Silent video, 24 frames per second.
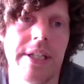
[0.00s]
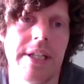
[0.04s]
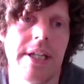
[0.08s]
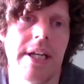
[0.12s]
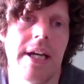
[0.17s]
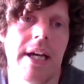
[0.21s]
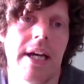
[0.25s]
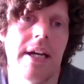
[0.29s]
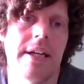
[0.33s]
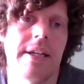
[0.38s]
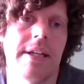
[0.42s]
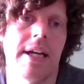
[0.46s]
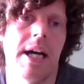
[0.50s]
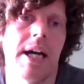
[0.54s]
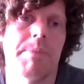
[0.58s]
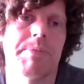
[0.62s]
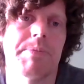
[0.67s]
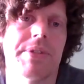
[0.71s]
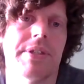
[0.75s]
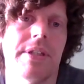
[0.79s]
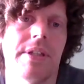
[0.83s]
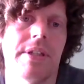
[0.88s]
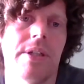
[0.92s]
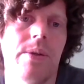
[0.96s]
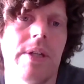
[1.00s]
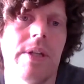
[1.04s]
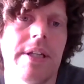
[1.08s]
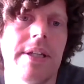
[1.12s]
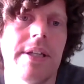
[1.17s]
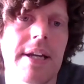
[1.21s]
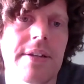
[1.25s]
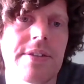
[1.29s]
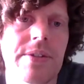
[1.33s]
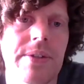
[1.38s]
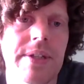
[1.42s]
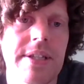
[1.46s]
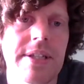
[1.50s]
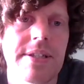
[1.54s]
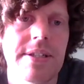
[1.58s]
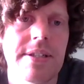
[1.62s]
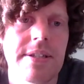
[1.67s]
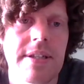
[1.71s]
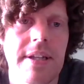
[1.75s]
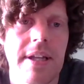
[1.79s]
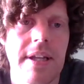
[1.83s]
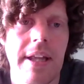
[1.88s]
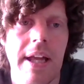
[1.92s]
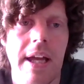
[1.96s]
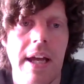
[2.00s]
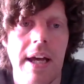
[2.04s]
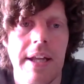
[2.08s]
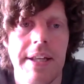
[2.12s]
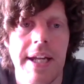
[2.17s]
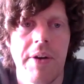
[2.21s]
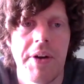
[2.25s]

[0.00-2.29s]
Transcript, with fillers: yeah, yeah, absolutely, yeah. So this is an